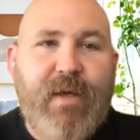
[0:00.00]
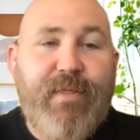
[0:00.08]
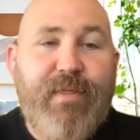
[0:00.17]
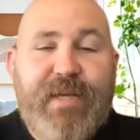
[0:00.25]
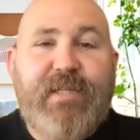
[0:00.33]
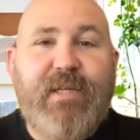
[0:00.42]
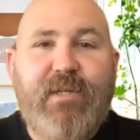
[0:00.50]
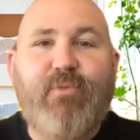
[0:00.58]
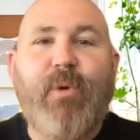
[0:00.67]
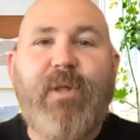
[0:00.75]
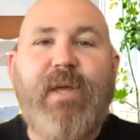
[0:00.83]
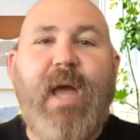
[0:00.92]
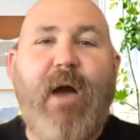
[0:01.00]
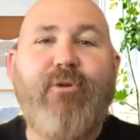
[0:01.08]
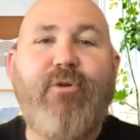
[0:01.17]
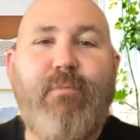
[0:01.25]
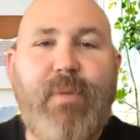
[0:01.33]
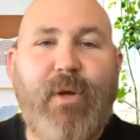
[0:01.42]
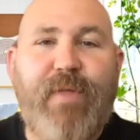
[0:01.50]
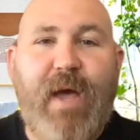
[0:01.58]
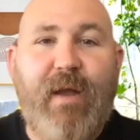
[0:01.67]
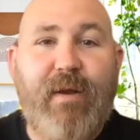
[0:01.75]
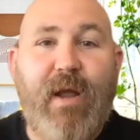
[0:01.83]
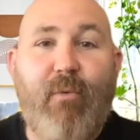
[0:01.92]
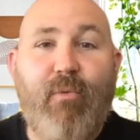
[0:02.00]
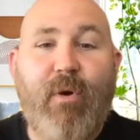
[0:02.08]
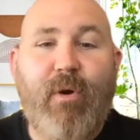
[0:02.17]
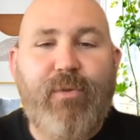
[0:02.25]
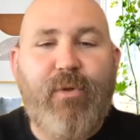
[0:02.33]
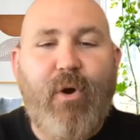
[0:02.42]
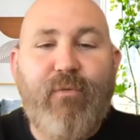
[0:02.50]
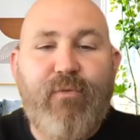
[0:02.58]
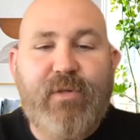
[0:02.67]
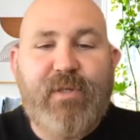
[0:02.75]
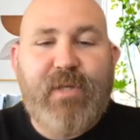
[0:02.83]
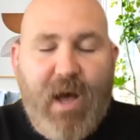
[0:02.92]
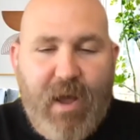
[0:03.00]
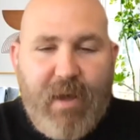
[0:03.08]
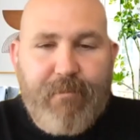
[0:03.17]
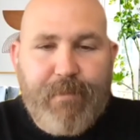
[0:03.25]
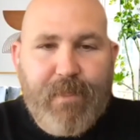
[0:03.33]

This is really how you build that net worth over time.